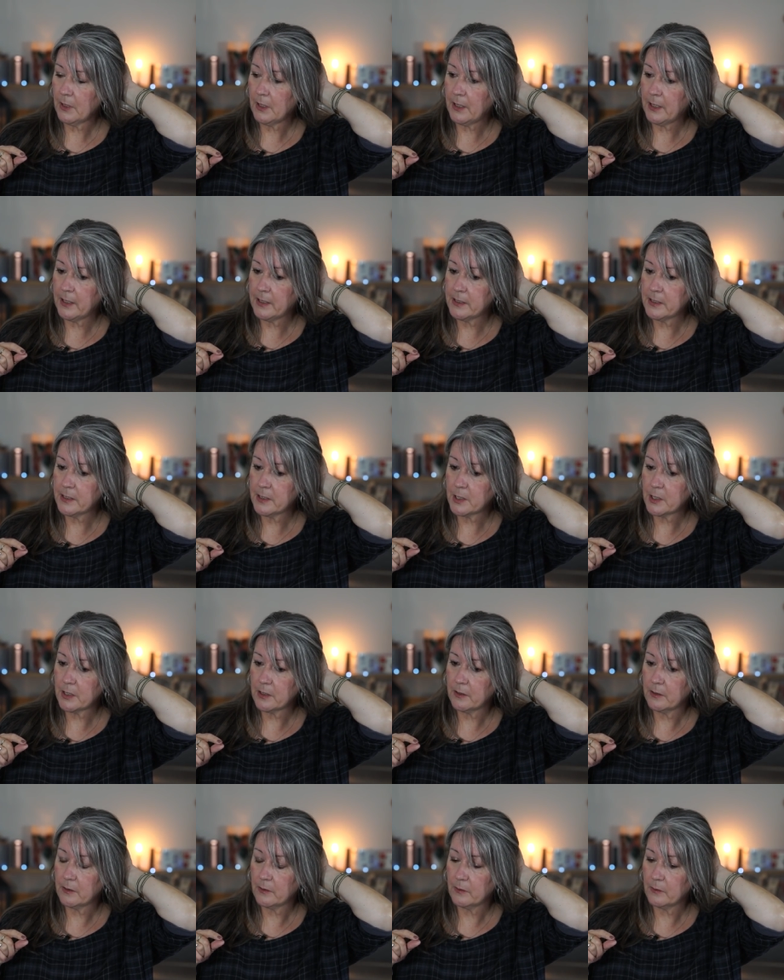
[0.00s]
And
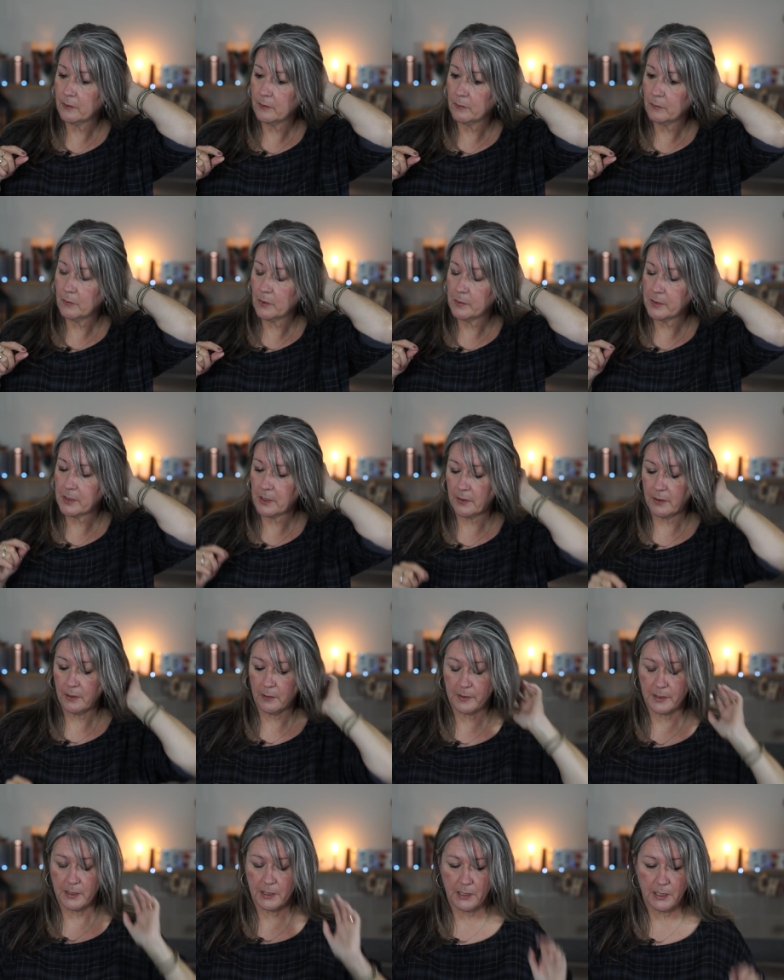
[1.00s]
what was the other
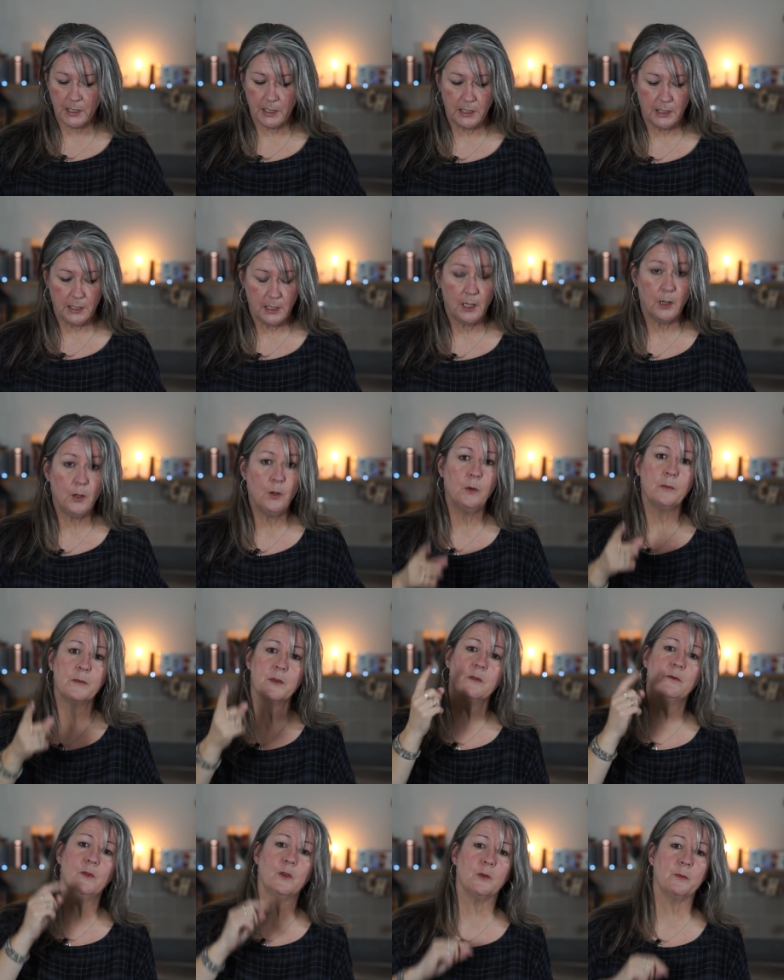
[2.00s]
thing I was going to say? Oh, I'm
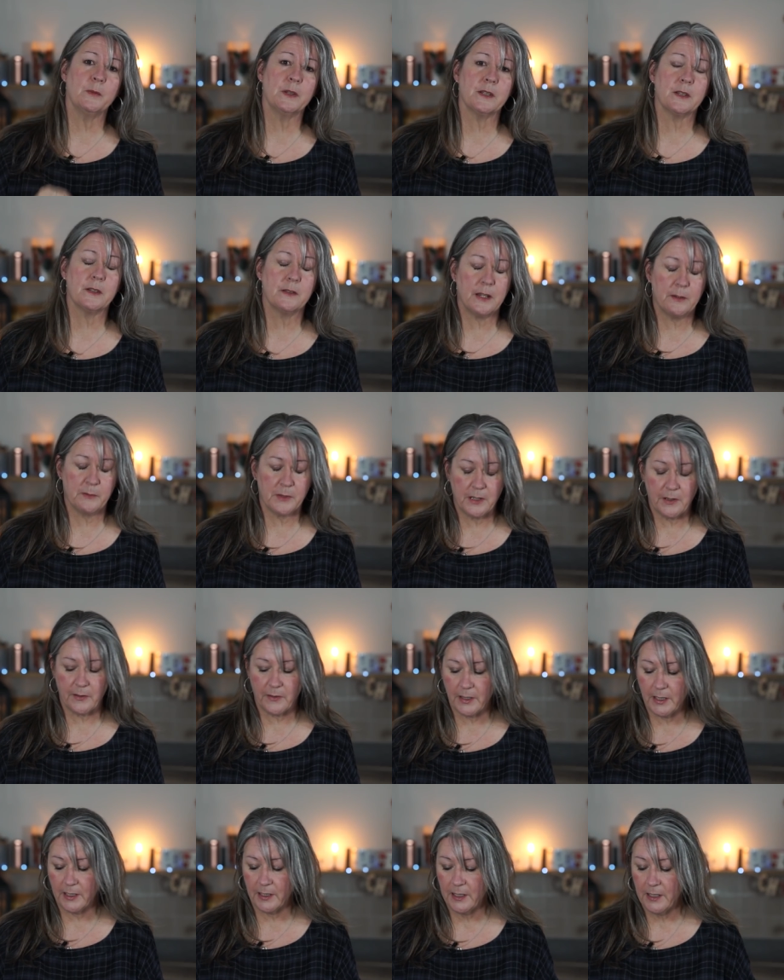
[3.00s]
doing Vlogmas. That was the
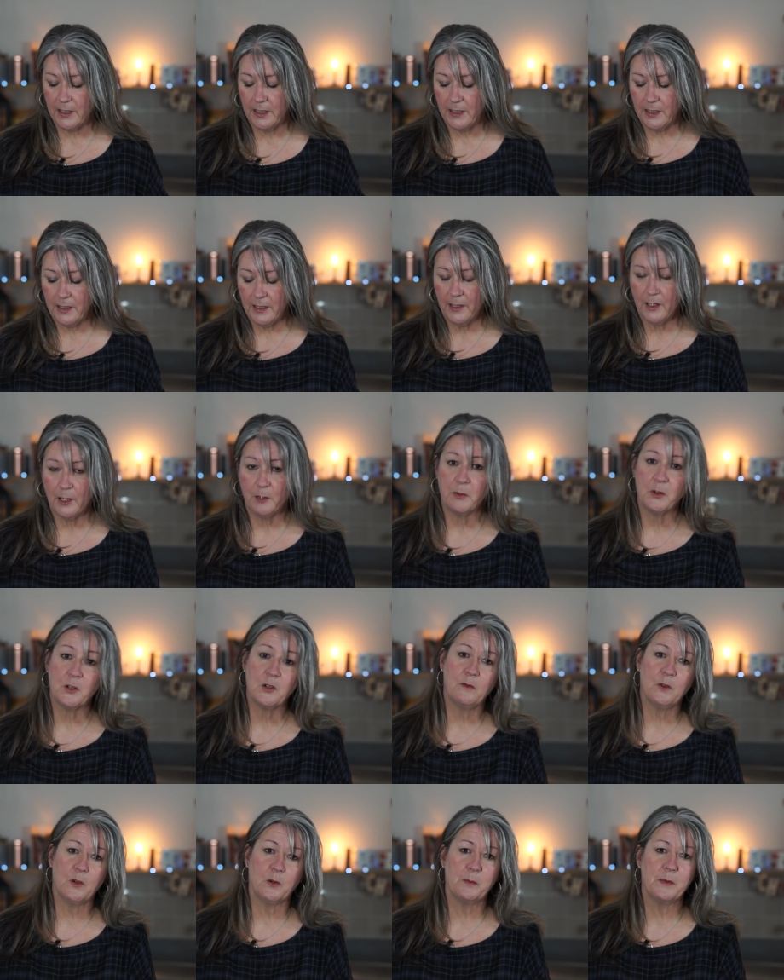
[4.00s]
other thing. I'm going
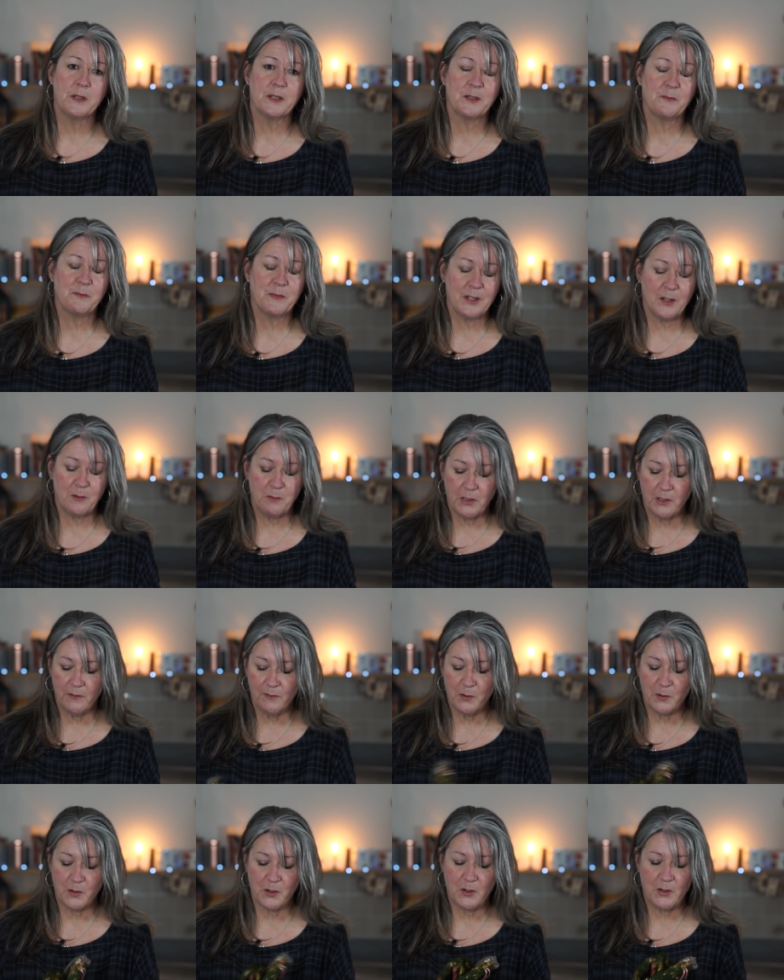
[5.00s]
to do Vlogmas, so I'm
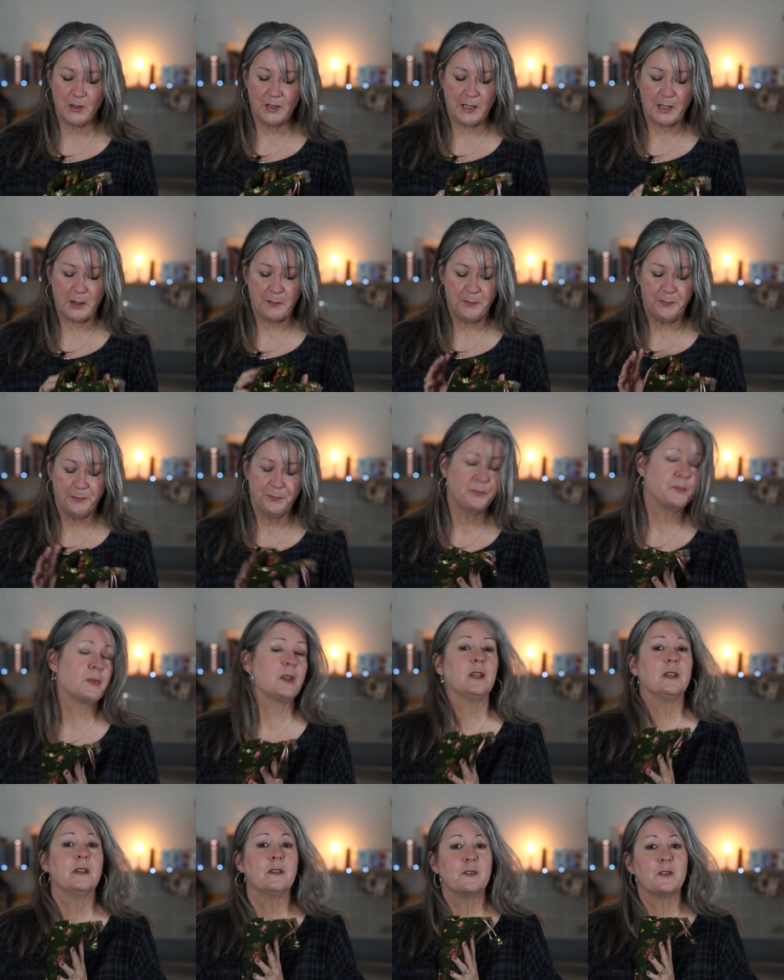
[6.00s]
looking forward to doing that.
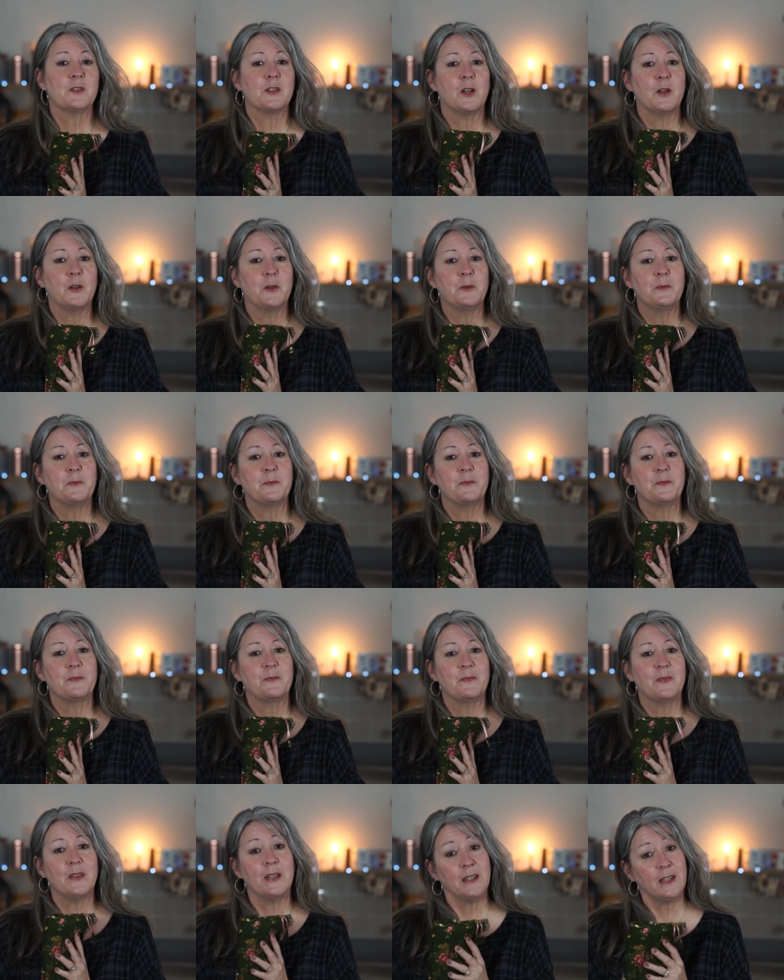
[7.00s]
So,
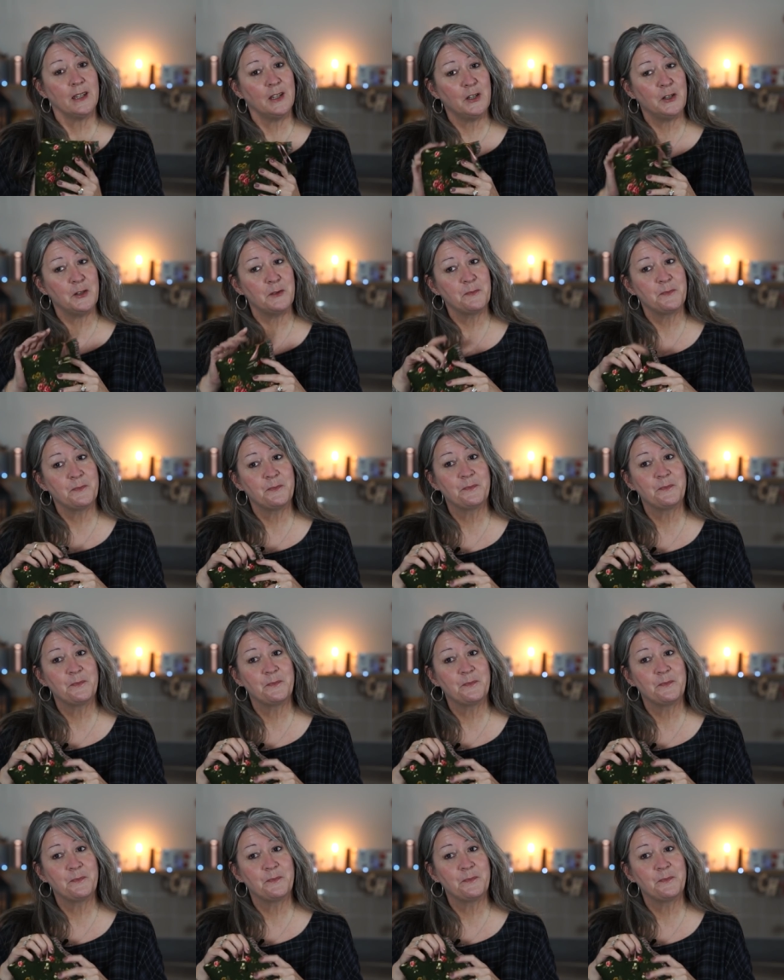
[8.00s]
thank you.